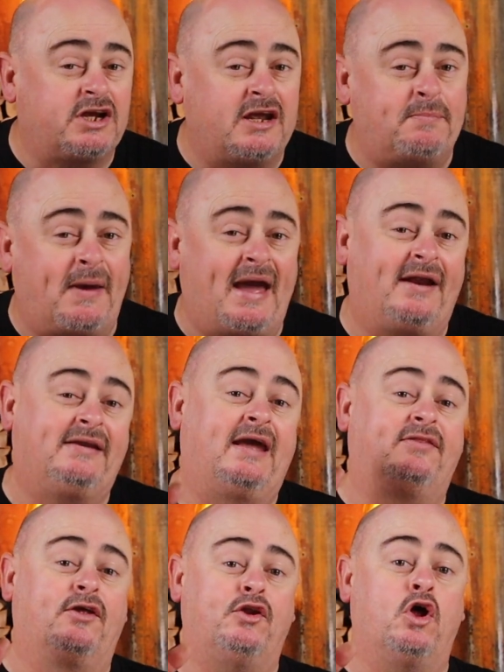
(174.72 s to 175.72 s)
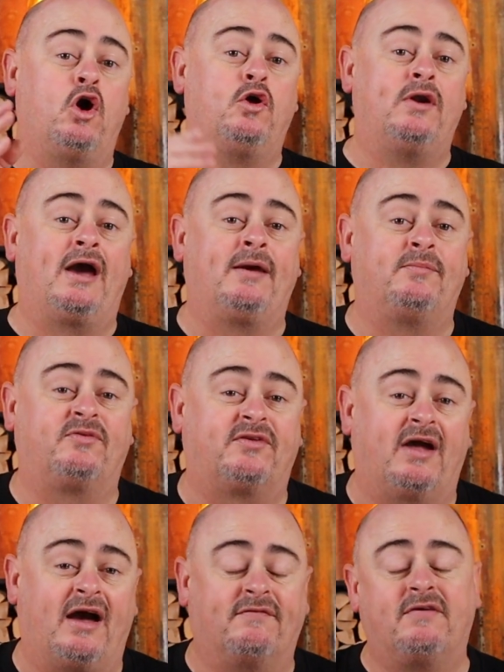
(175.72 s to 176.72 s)
cheap out and get the no-name
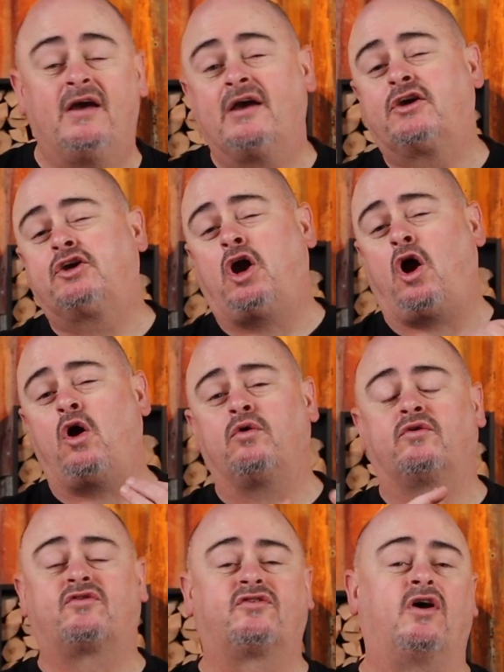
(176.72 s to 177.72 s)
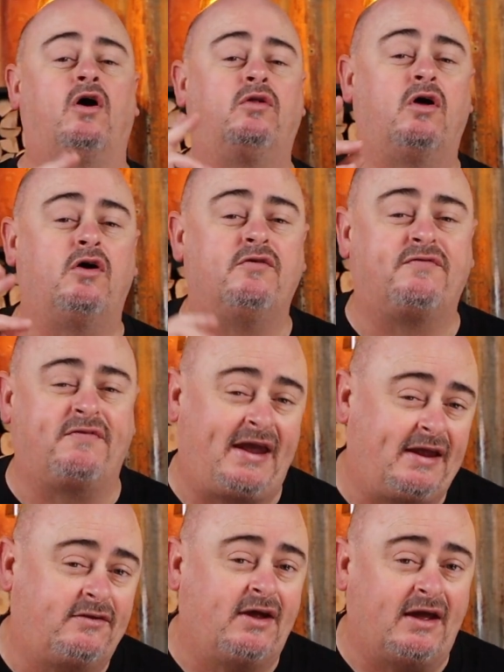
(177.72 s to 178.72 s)
stuff. Coke, Solo,
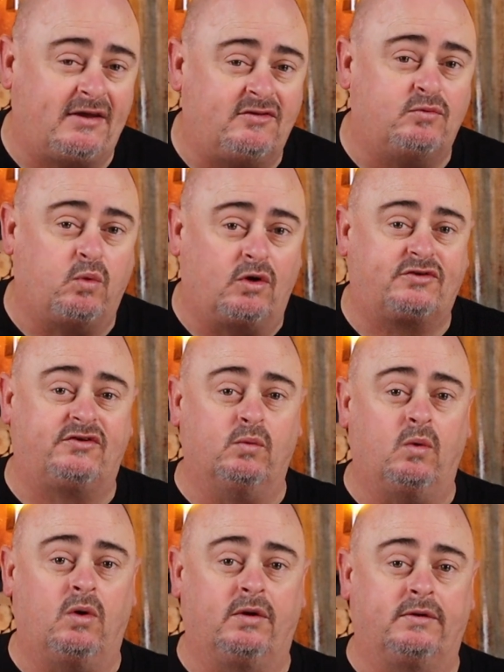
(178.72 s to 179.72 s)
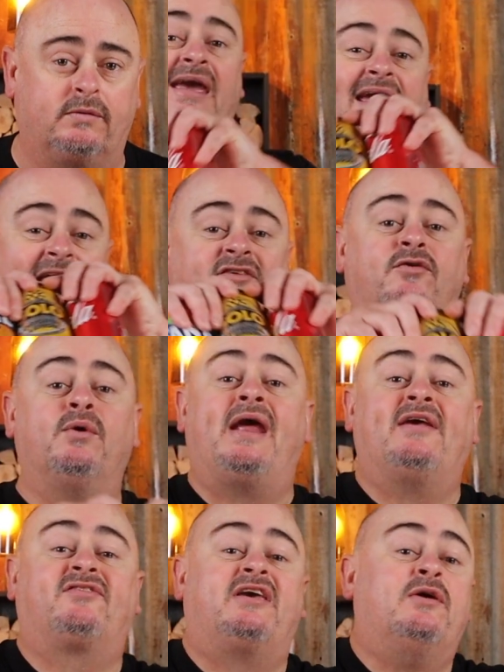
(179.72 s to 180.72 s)
Fanta is what you want. Into an
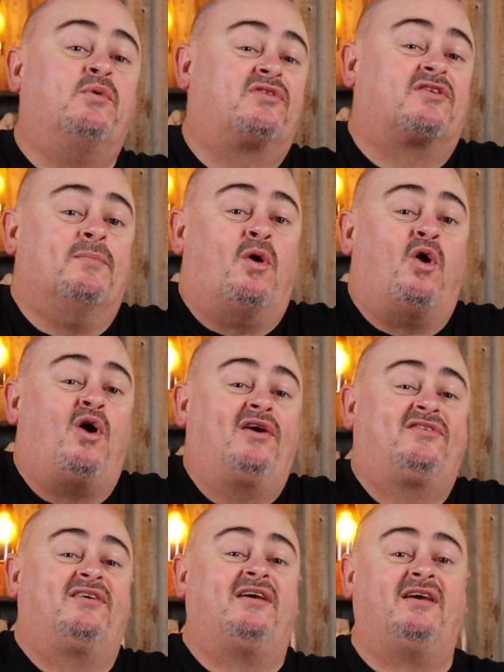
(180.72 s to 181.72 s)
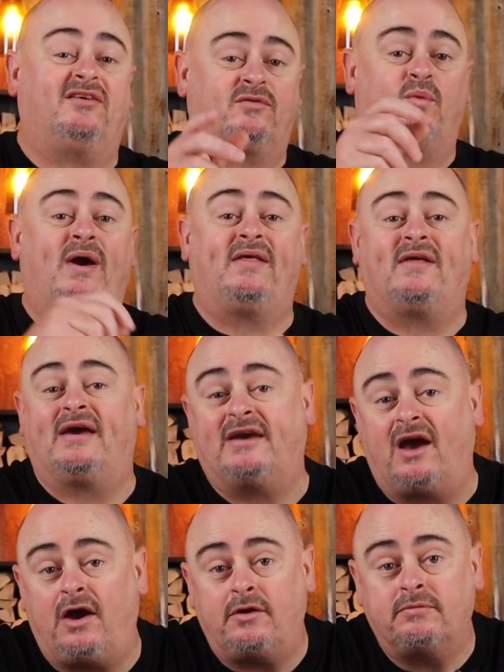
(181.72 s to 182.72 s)
esky with some ice is where they
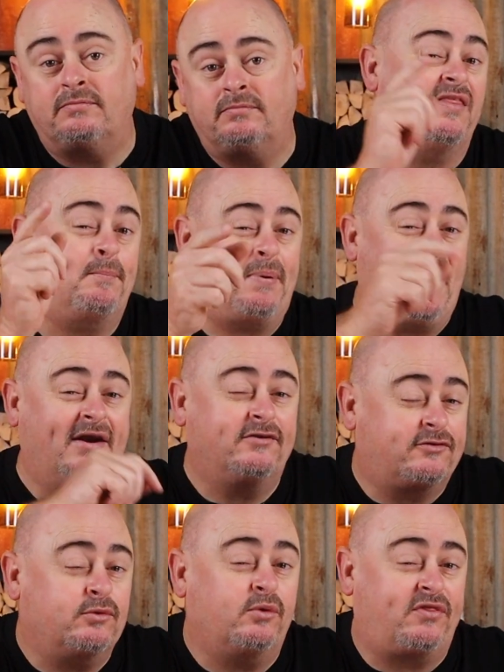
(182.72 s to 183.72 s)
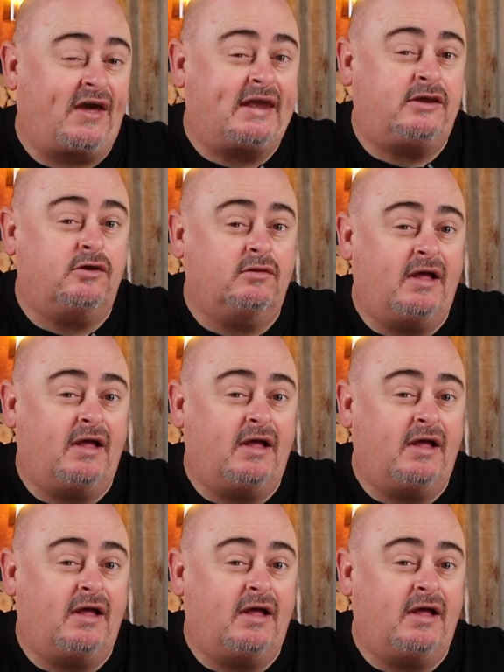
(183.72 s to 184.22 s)
go. The punters will thank you